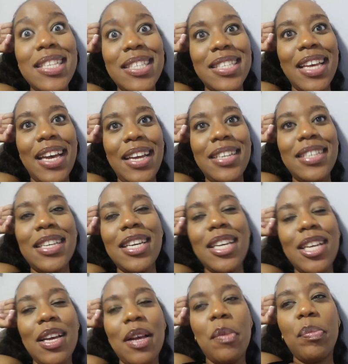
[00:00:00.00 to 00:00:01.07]
inside
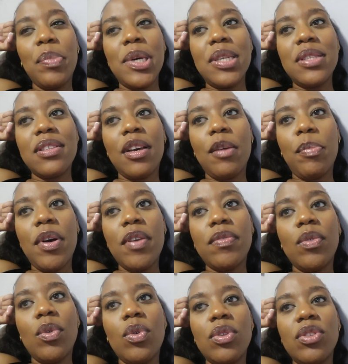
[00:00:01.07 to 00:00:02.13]
but
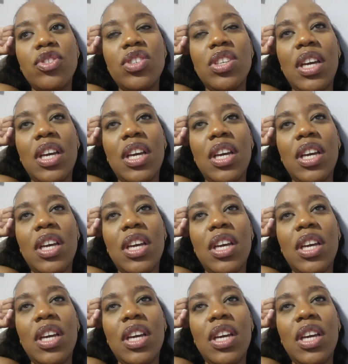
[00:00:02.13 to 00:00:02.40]
above all